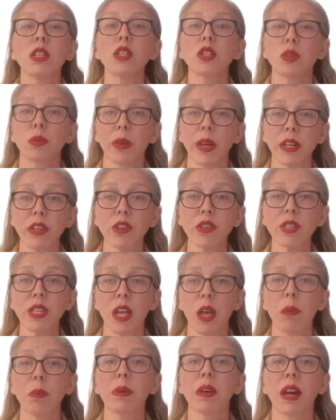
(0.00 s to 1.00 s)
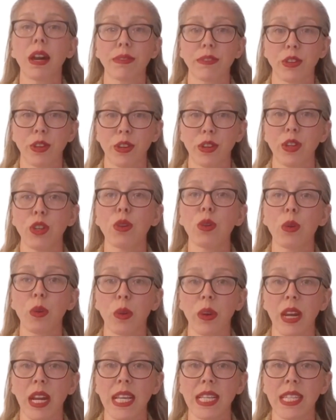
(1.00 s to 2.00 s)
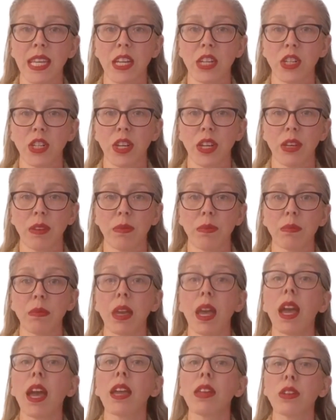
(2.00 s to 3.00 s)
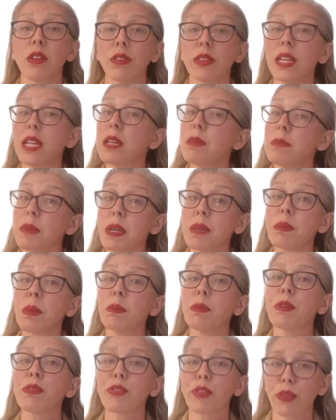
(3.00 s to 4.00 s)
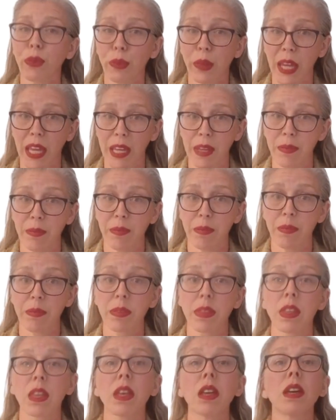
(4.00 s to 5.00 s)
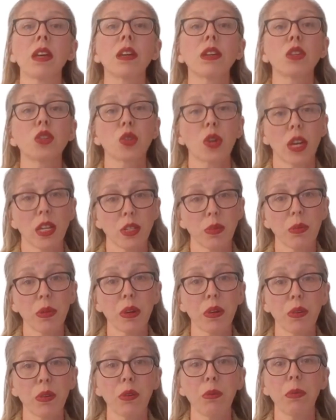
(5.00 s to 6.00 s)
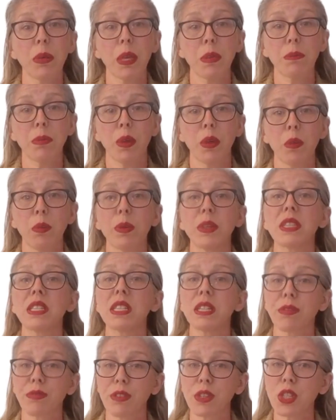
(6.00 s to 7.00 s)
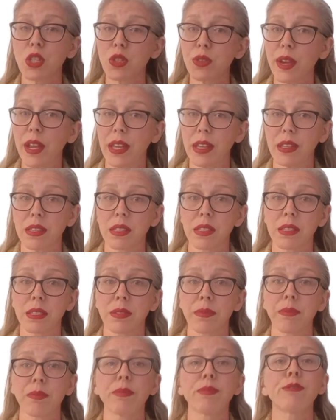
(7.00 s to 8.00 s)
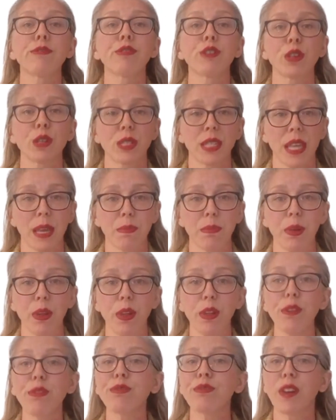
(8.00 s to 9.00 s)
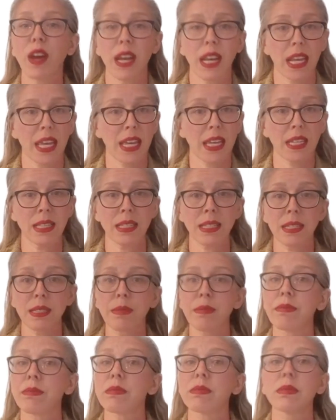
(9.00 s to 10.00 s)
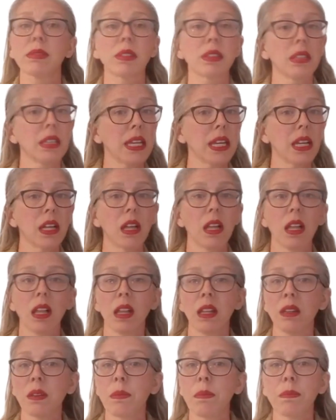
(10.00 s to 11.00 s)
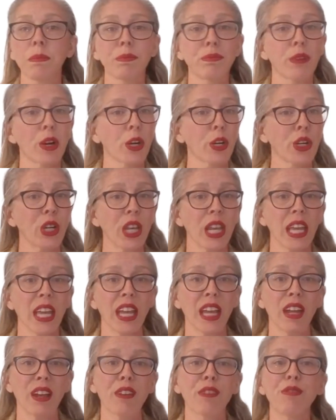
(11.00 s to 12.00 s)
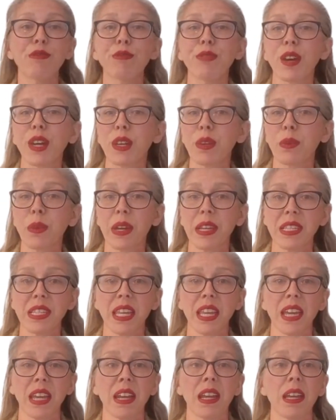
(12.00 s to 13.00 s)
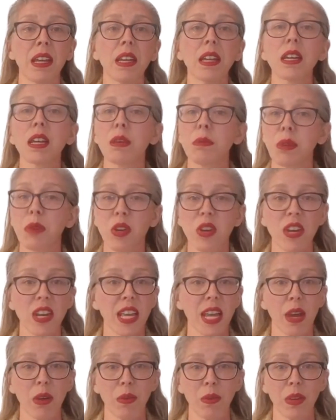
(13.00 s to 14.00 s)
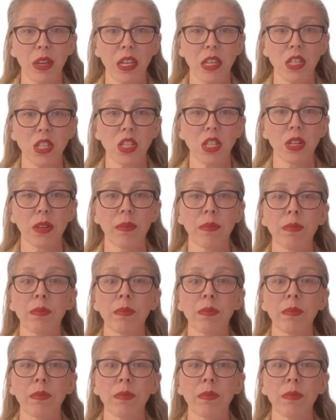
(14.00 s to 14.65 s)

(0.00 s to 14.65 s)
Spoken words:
Directors help govern your organization, and you'll need a minimum of 3. Try to recruit people with different strengths. For example, finance, legal, marketing, fundraising, community outreach.